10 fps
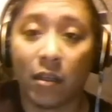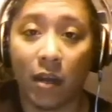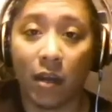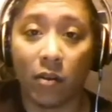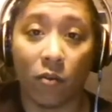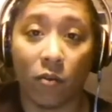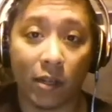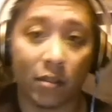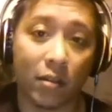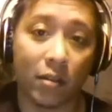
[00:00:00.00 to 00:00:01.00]
Don't
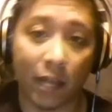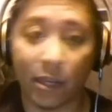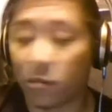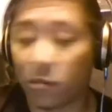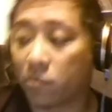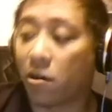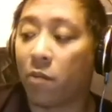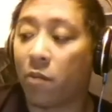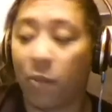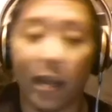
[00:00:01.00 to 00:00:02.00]
forget to like and subscribe
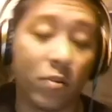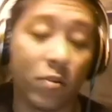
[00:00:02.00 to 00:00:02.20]
our page.